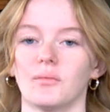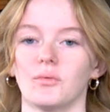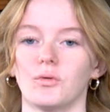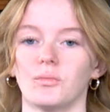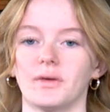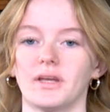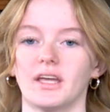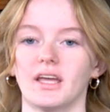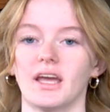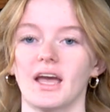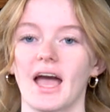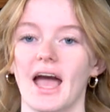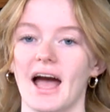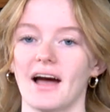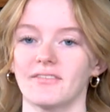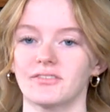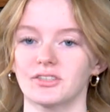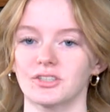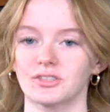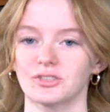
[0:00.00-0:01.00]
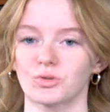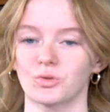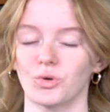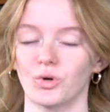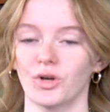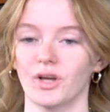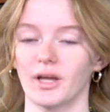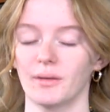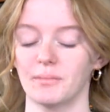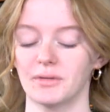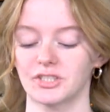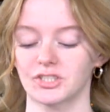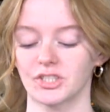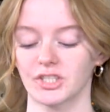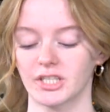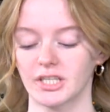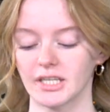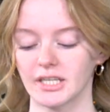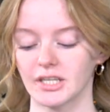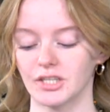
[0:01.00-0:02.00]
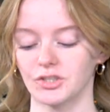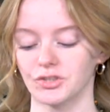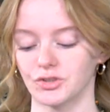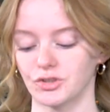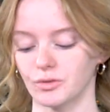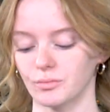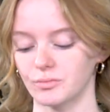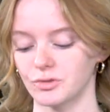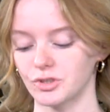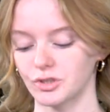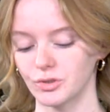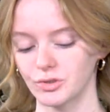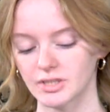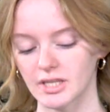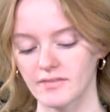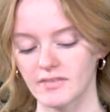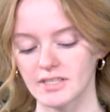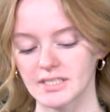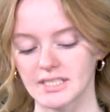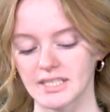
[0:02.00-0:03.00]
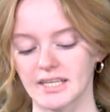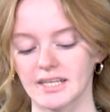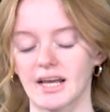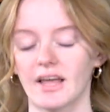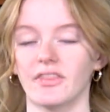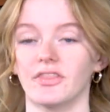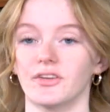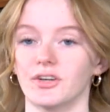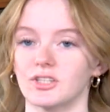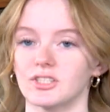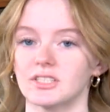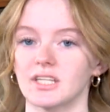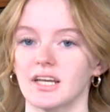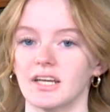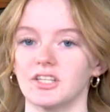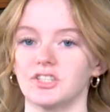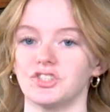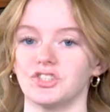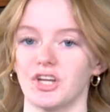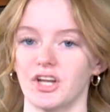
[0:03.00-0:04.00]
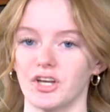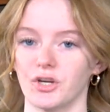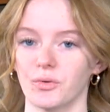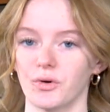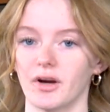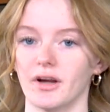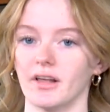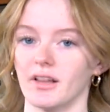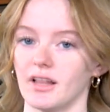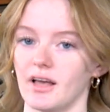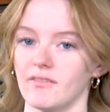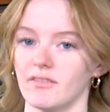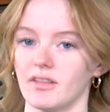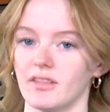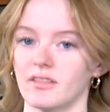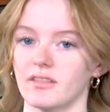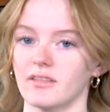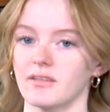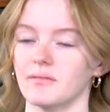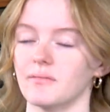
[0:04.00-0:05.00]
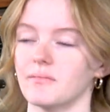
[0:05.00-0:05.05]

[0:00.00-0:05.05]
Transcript: will meet after school in Mr. Keegan's room, 217 on Thursday, January 11th.